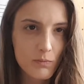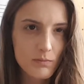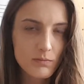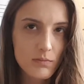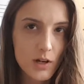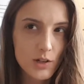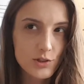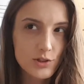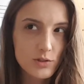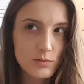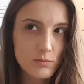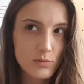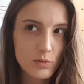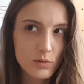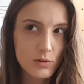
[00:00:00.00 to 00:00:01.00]

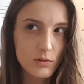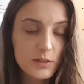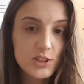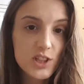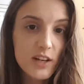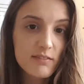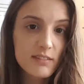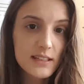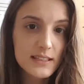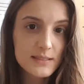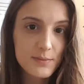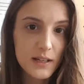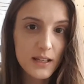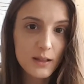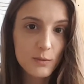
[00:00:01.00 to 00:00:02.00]
but generally
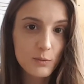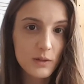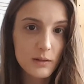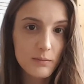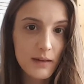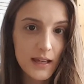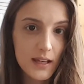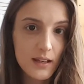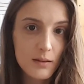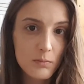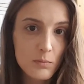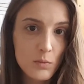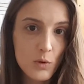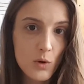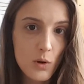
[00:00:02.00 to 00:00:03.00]
speaking, we make
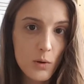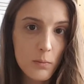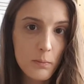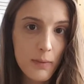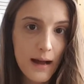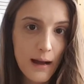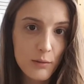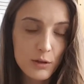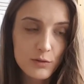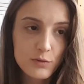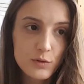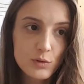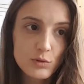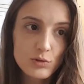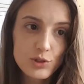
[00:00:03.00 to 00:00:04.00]
more
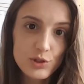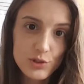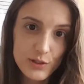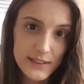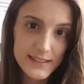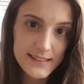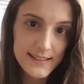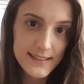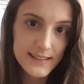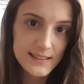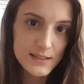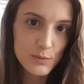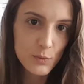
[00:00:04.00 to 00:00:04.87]
powerful choices